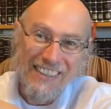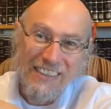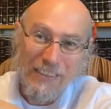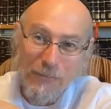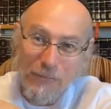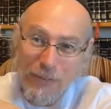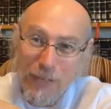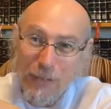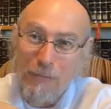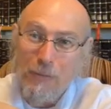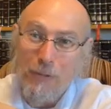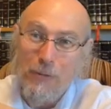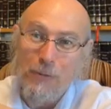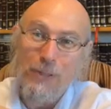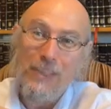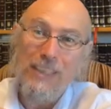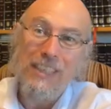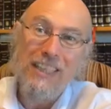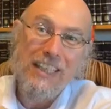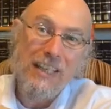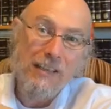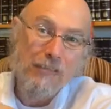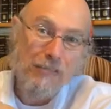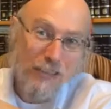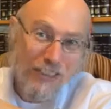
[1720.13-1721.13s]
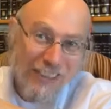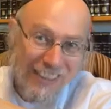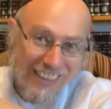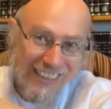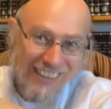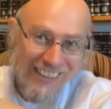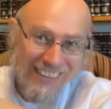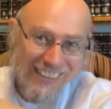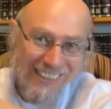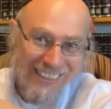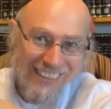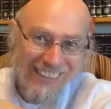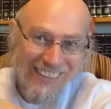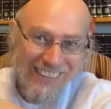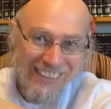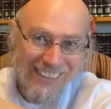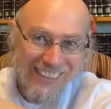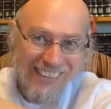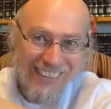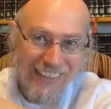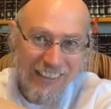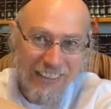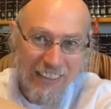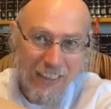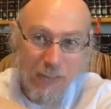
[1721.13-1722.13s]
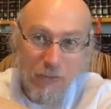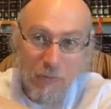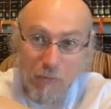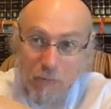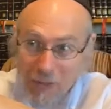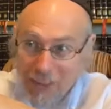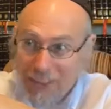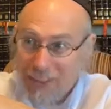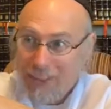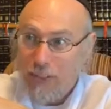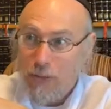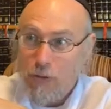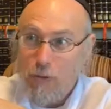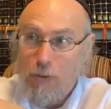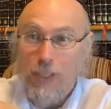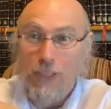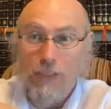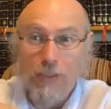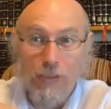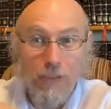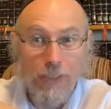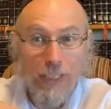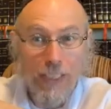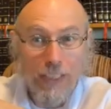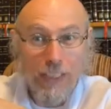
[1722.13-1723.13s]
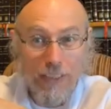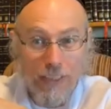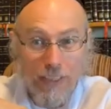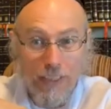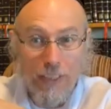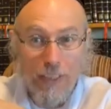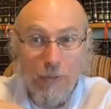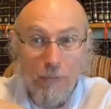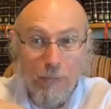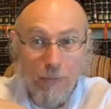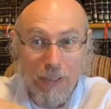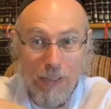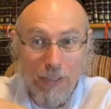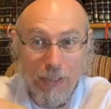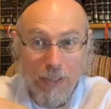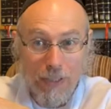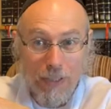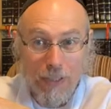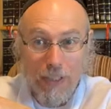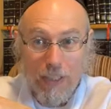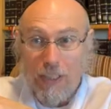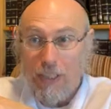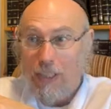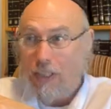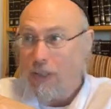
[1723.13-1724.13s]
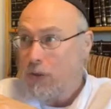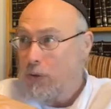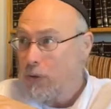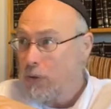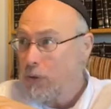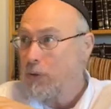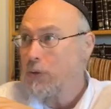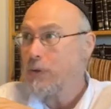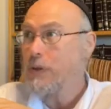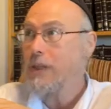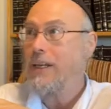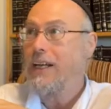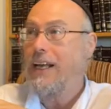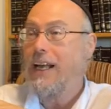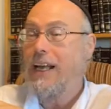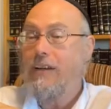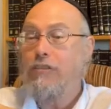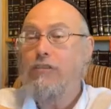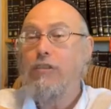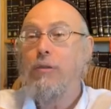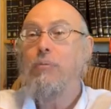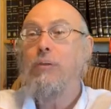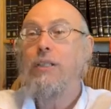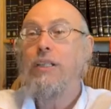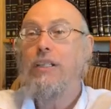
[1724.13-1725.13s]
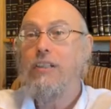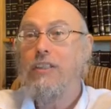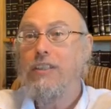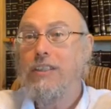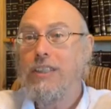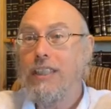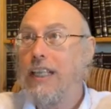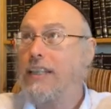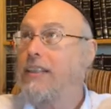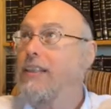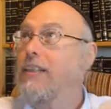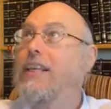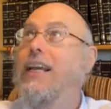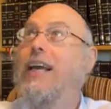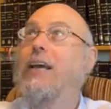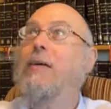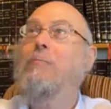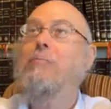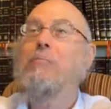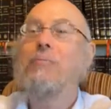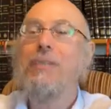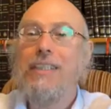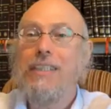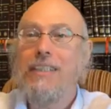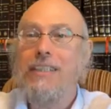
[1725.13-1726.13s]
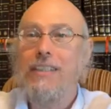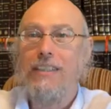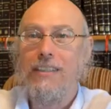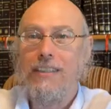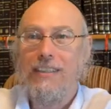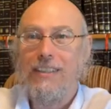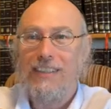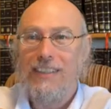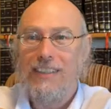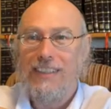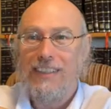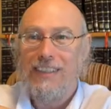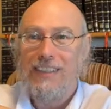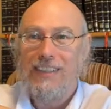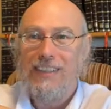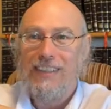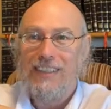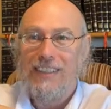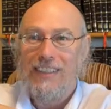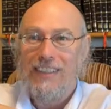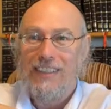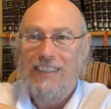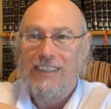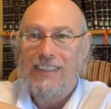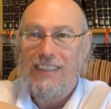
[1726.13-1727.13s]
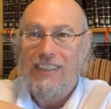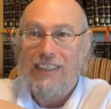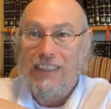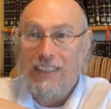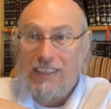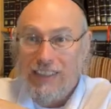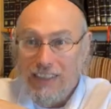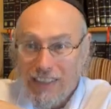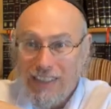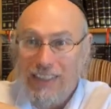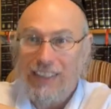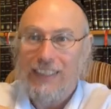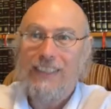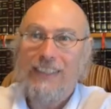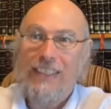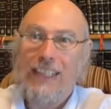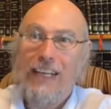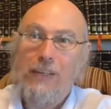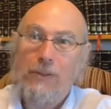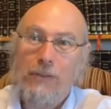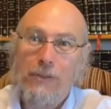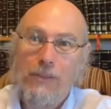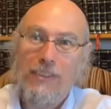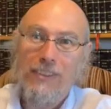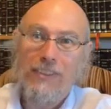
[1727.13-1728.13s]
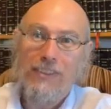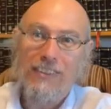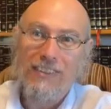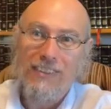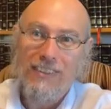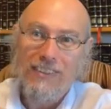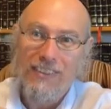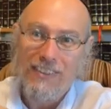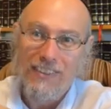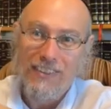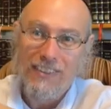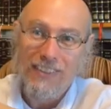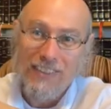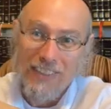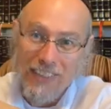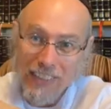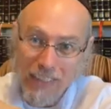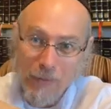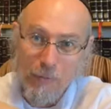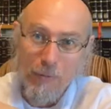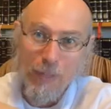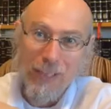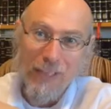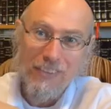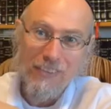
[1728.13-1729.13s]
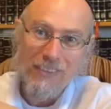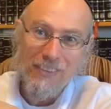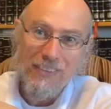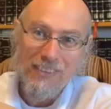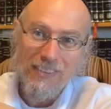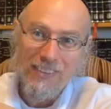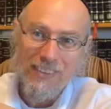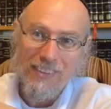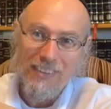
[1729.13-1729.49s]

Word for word: The Rebbe was an Everest. Once in a while, you get somebody who everybody looks at and he can't miss it. He sticks out. He's like a mountain.